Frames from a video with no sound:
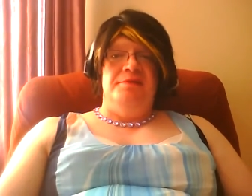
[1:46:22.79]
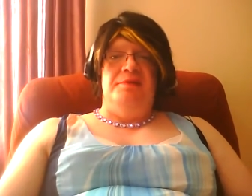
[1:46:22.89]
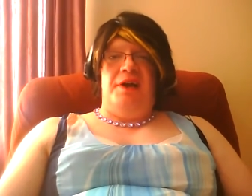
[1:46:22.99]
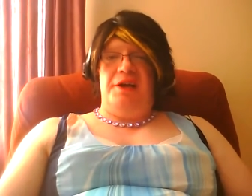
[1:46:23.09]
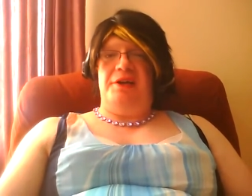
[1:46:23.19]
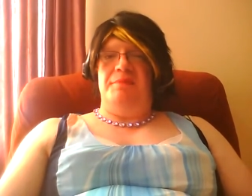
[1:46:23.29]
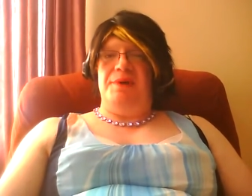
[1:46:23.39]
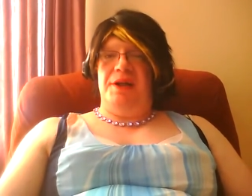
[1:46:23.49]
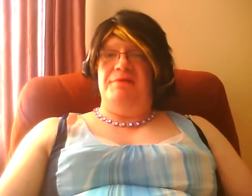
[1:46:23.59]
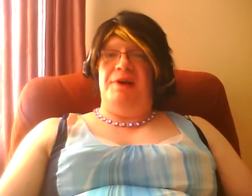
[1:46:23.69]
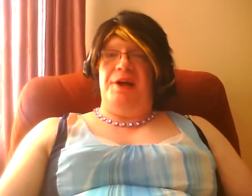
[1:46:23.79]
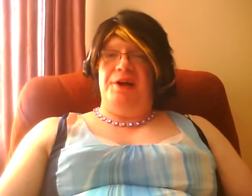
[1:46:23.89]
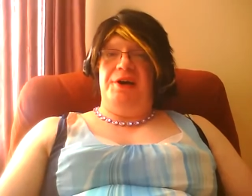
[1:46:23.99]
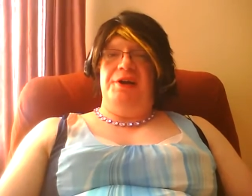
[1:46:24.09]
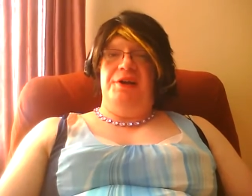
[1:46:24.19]
I'd come get it when I
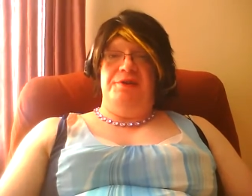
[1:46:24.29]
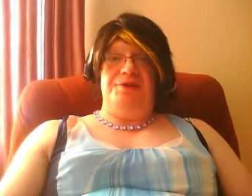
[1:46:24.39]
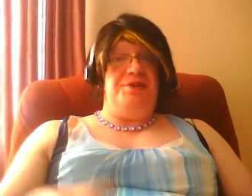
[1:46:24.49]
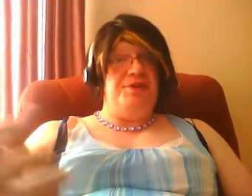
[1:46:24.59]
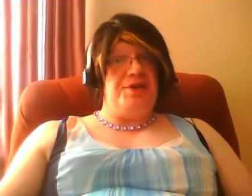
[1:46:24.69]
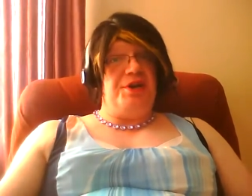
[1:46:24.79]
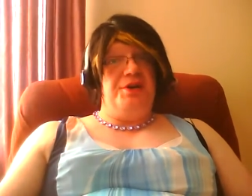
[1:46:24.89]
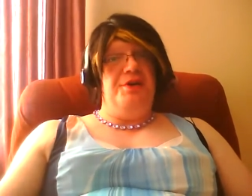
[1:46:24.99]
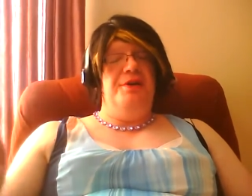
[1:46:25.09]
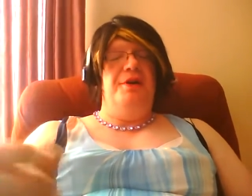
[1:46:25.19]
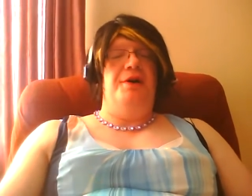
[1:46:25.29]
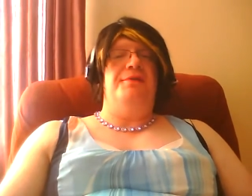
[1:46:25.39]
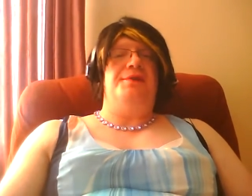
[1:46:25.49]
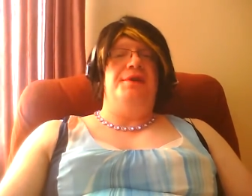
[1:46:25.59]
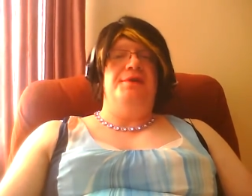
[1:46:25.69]
could, you know, as soon as I could,
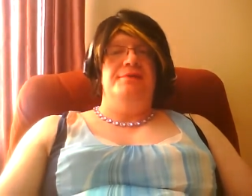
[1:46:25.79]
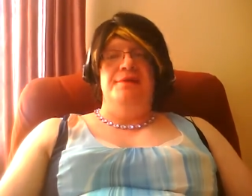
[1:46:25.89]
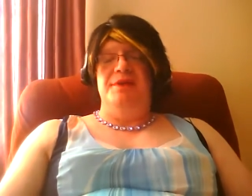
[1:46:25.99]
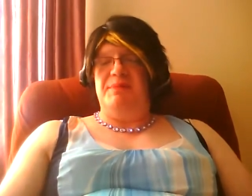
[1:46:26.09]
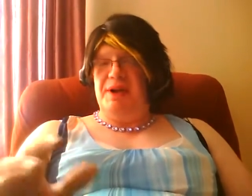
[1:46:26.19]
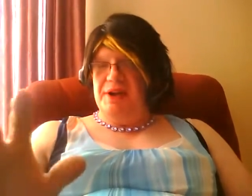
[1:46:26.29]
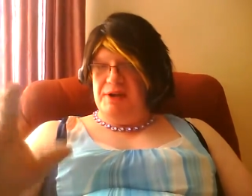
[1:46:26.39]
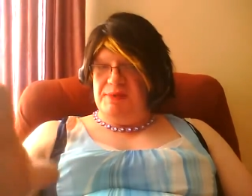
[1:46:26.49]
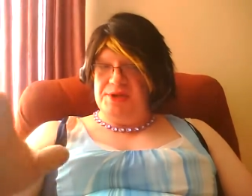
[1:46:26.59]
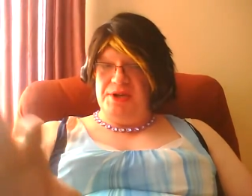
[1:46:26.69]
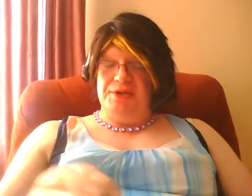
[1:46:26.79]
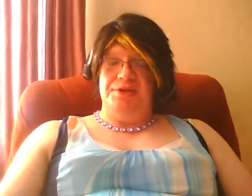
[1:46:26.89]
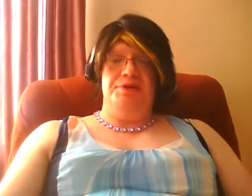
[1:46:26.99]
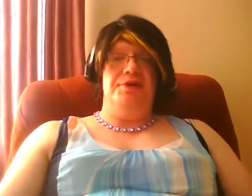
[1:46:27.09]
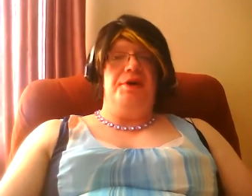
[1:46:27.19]
obviously, depending on my schedule
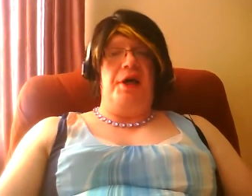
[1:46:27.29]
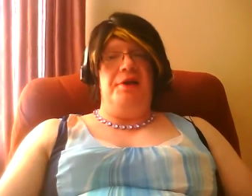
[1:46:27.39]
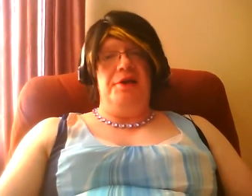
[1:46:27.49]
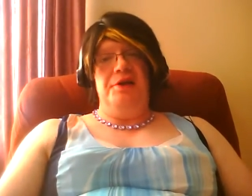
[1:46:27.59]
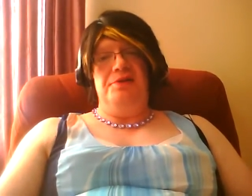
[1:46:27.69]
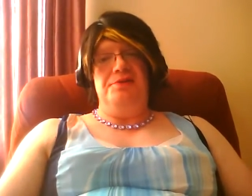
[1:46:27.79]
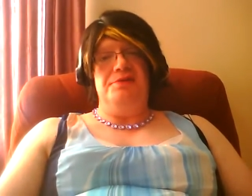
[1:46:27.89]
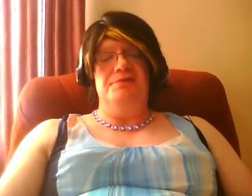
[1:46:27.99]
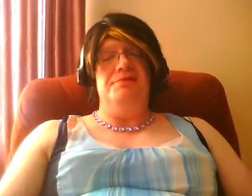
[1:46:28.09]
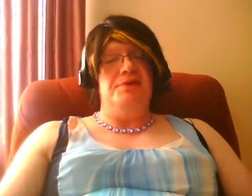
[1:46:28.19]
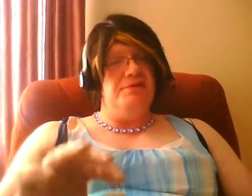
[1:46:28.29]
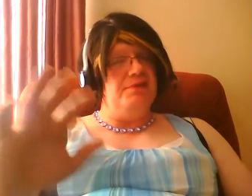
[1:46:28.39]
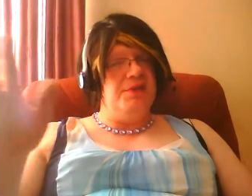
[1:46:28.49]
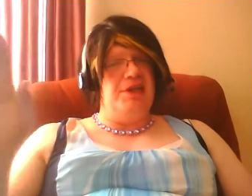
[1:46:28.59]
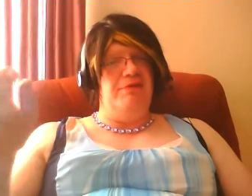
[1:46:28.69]
and all that, you know. So, what, you
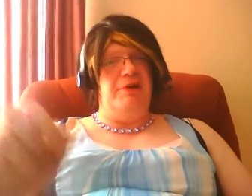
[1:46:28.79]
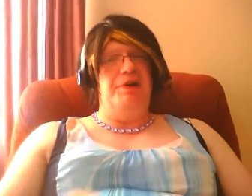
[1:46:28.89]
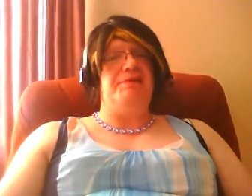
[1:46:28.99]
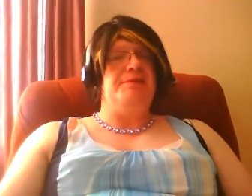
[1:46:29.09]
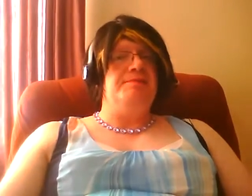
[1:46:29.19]
know, whatever.